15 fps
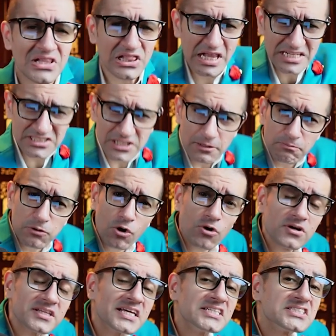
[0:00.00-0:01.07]
Let's
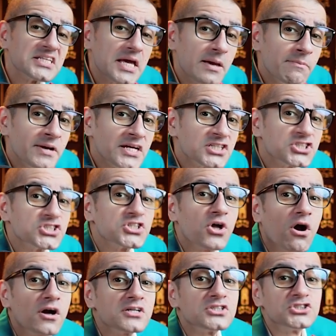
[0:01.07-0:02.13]
upload this
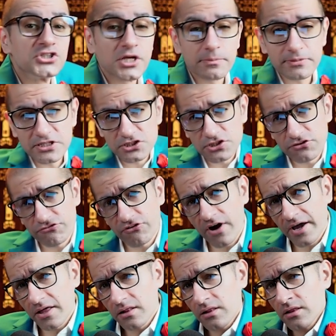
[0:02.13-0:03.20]
image.jpg
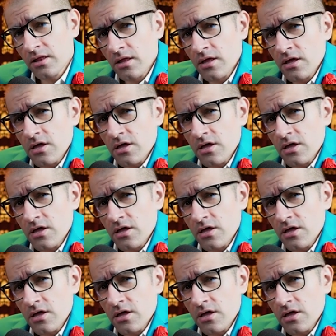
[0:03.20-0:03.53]
file,